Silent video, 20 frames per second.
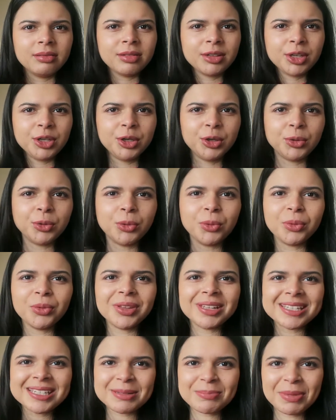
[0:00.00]
cure
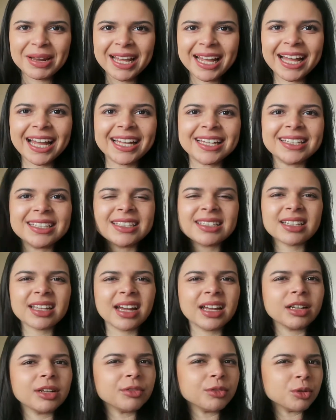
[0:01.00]
the split ends.
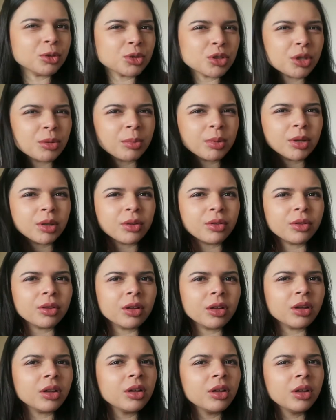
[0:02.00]
And I've also put
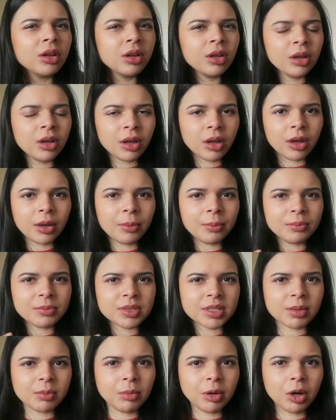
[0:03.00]
the
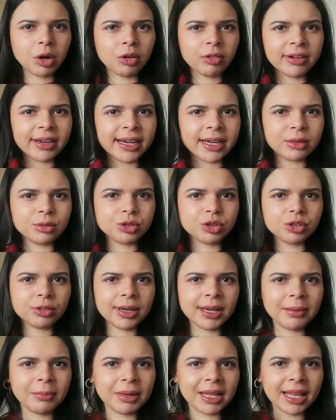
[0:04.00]
some L'Oreal
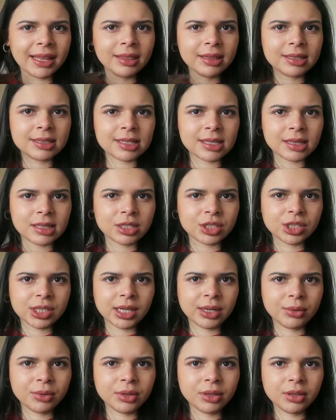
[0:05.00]
Dream Lengths in the
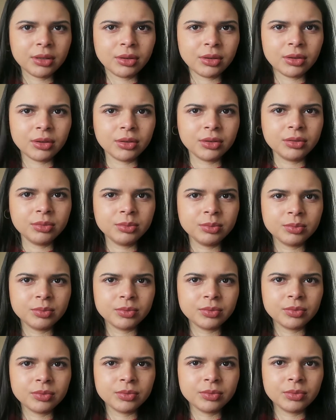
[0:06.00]
shower on,
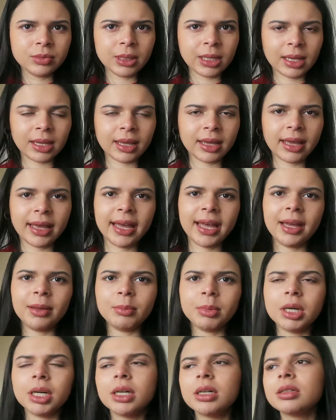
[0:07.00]
like a hair
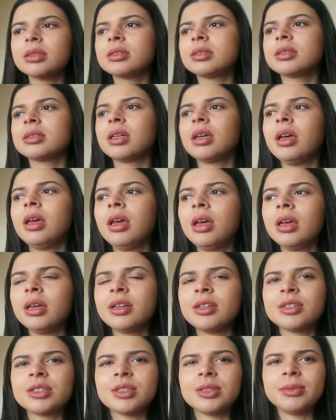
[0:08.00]
mask.
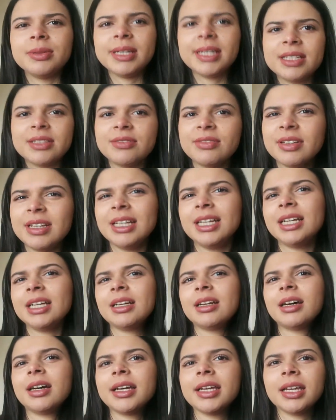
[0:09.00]
So it is feeling
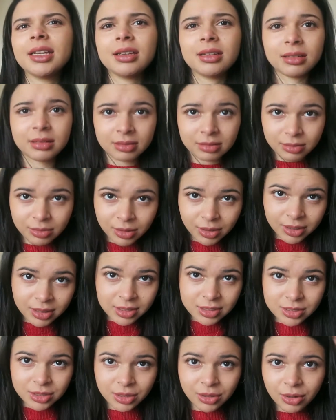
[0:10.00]
like, not at
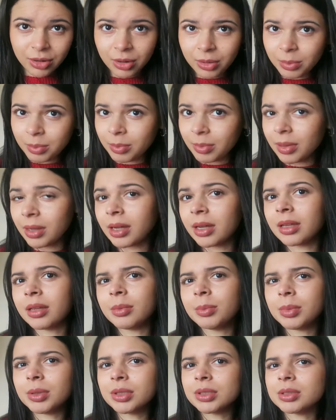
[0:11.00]
the top, but at
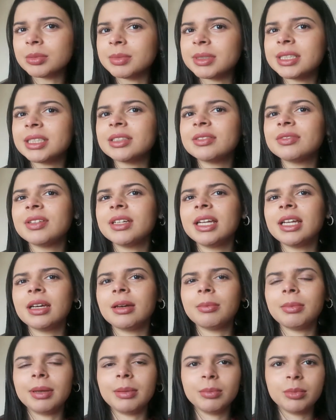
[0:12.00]
the bottom it is feeling
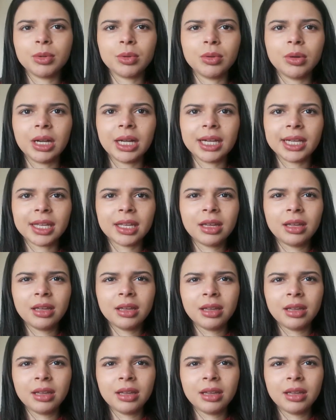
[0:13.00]
a bit more like